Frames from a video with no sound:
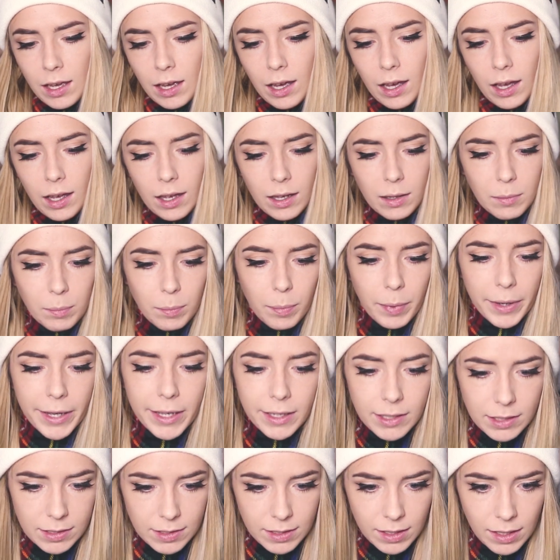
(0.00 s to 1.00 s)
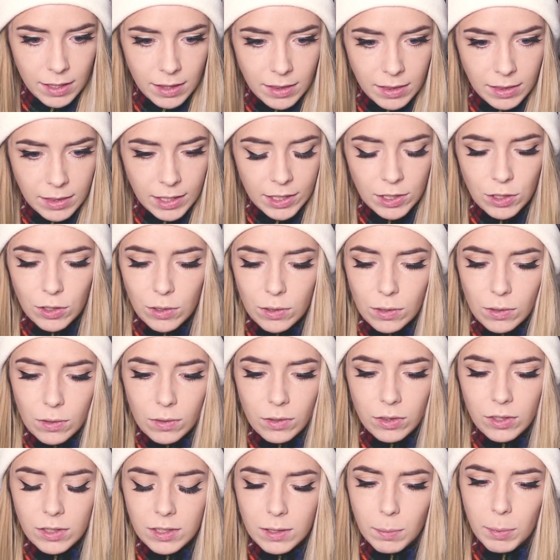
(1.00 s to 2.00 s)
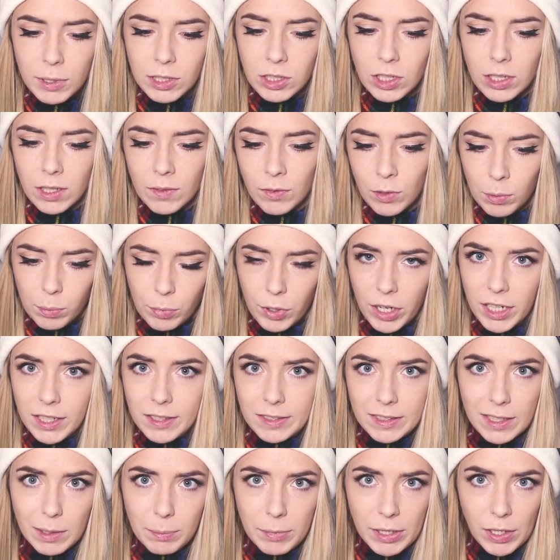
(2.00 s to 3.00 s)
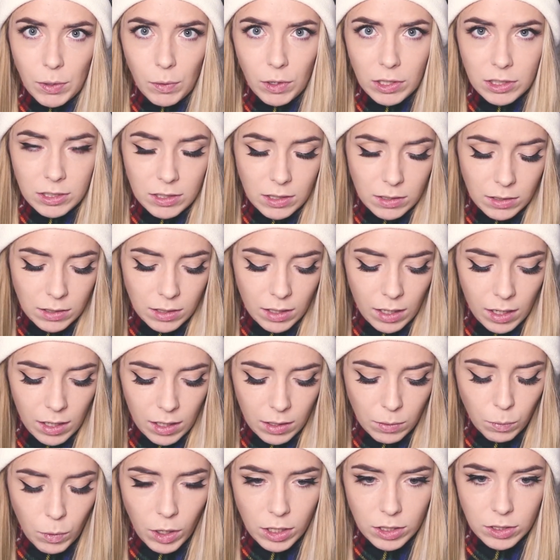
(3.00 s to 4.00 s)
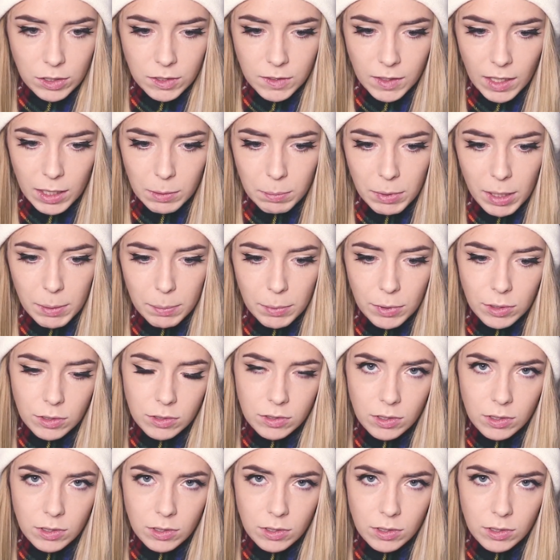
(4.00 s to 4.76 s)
but there's a bunch of different brands that make water slide paper,